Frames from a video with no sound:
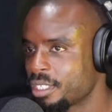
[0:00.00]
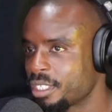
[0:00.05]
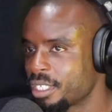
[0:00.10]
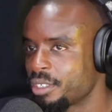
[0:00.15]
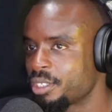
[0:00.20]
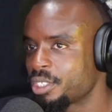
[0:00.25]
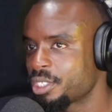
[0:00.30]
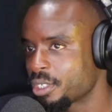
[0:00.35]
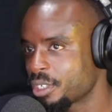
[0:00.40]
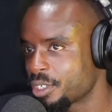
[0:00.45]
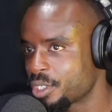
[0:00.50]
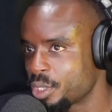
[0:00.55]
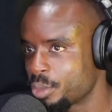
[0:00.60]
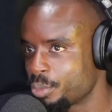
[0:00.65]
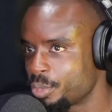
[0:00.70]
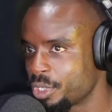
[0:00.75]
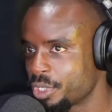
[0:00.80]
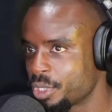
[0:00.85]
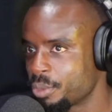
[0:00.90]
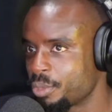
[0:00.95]
Then he starts to
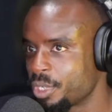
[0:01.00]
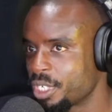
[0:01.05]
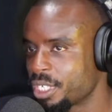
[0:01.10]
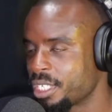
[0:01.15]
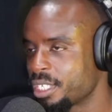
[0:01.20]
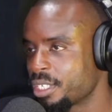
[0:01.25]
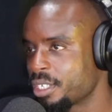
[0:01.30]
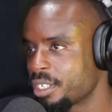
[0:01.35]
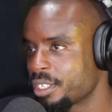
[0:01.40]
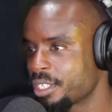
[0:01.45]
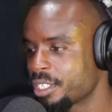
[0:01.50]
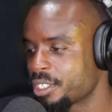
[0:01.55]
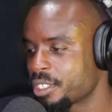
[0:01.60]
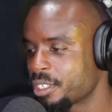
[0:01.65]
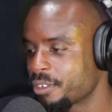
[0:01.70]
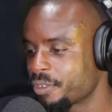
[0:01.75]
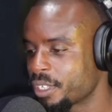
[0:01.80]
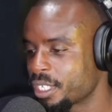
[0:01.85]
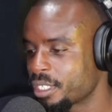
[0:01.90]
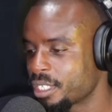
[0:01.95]
build the money and all this
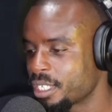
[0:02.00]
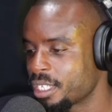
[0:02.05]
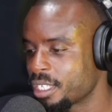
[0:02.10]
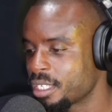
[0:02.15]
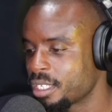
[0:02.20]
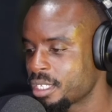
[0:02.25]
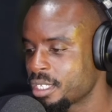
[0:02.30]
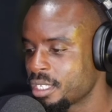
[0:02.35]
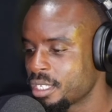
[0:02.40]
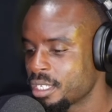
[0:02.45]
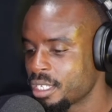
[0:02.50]
stuff like that.